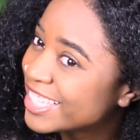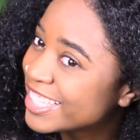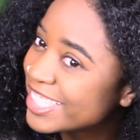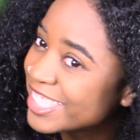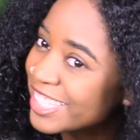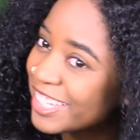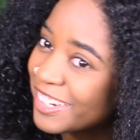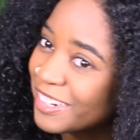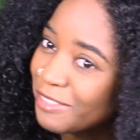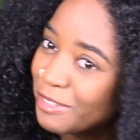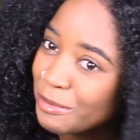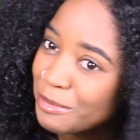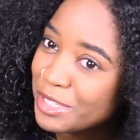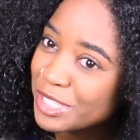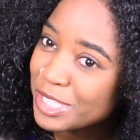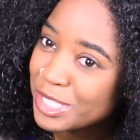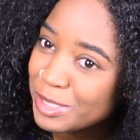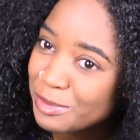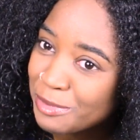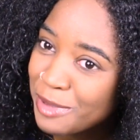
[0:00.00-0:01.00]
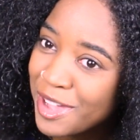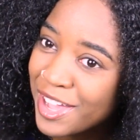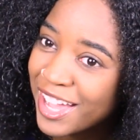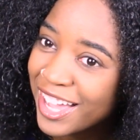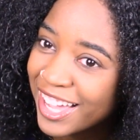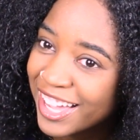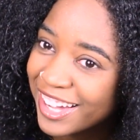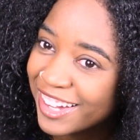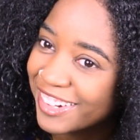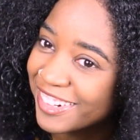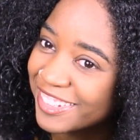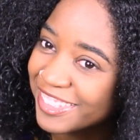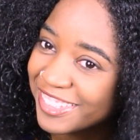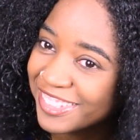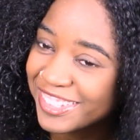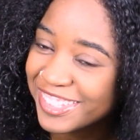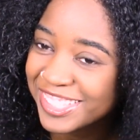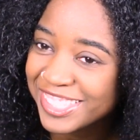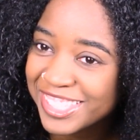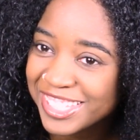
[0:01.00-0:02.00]
So from this smile,
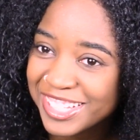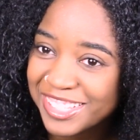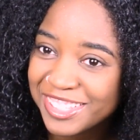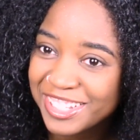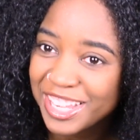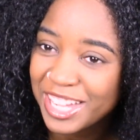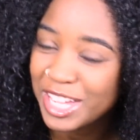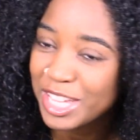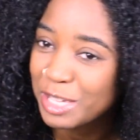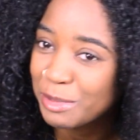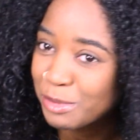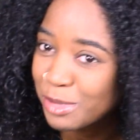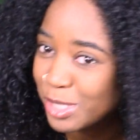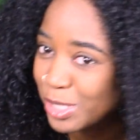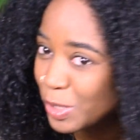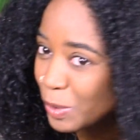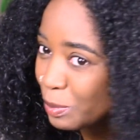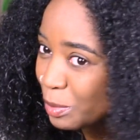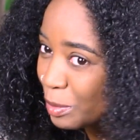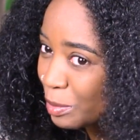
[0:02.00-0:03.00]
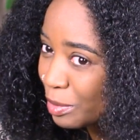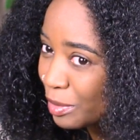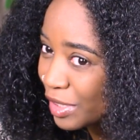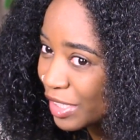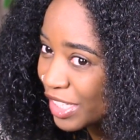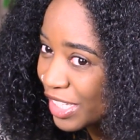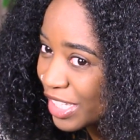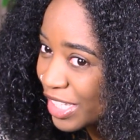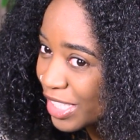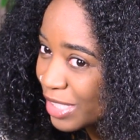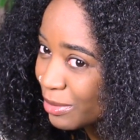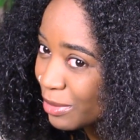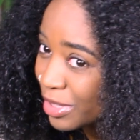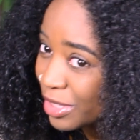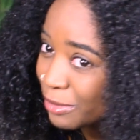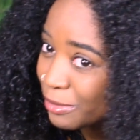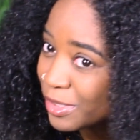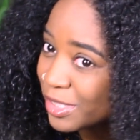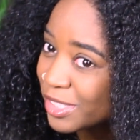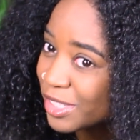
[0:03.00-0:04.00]
you can tell that I am super pleased
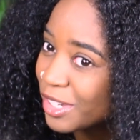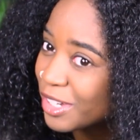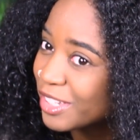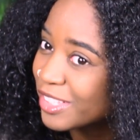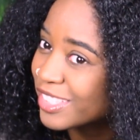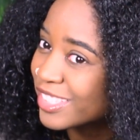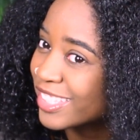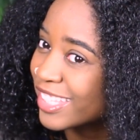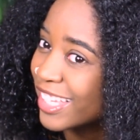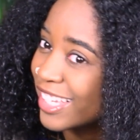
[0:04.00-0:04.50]
with the results.